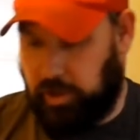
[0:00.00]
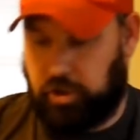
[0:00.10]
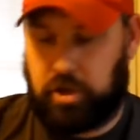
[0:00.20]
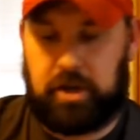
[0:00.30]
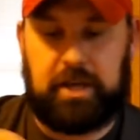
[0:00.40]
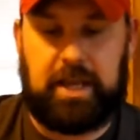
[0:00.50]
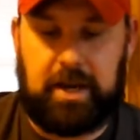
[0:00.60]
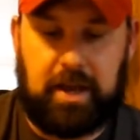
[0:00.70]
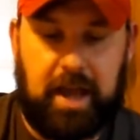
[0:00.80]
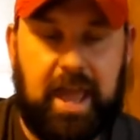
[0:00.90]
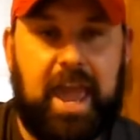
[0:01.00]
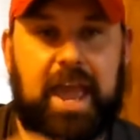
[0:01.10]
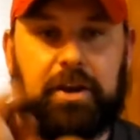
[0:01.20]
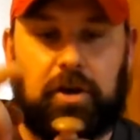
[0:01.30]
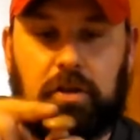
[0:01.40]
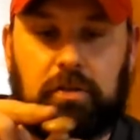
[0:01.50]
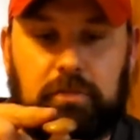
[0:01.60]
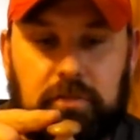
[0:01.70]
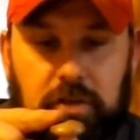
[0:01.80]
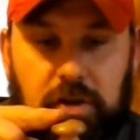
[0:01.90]
You're going to need a handle
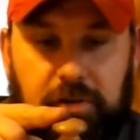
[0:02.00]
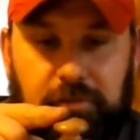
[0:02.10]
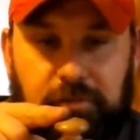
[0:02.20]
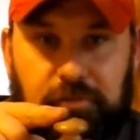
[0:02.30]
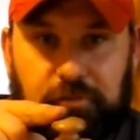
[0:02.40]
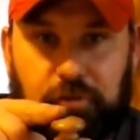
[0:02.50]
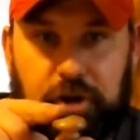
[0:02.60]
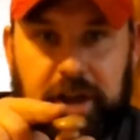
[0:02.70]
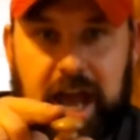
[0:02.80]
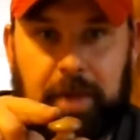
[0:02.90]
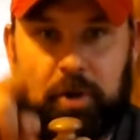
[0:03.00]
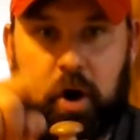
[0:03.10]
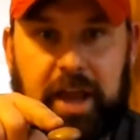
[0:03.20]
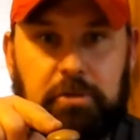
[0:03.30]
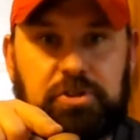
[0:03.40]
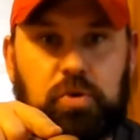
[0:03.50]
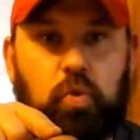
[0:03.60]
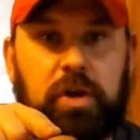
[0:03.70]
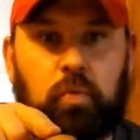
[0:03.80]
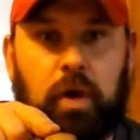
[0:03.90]
for a knob. Now, I use a
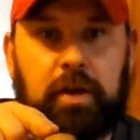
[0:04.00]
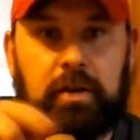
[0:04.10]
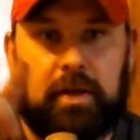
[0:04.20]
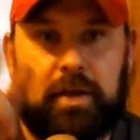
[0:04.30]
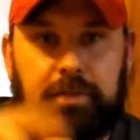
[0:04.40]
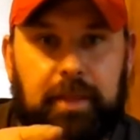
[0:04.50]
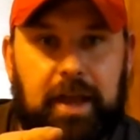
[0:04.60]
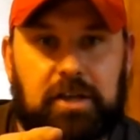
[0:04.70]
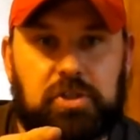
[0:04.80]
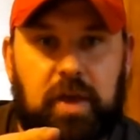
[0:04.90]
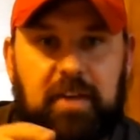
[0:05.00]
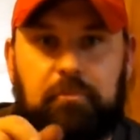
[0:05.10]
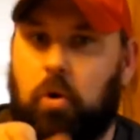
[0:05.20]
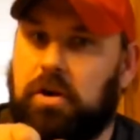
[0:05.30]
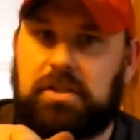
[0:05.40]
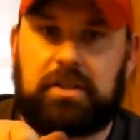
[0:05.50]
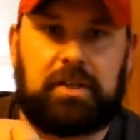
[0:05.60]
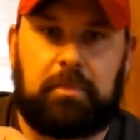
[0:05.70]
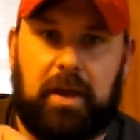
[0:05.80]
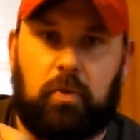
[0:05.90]
wooden one. They also have
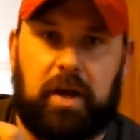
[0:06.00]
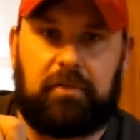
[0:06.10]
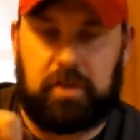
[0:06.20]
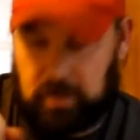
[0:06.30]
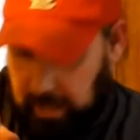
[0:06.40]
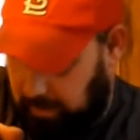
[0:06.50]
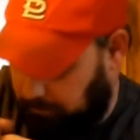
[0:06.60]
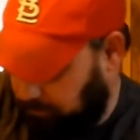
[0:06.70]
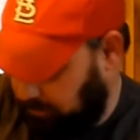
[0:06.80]
porcelain, metal, whatever you'd like.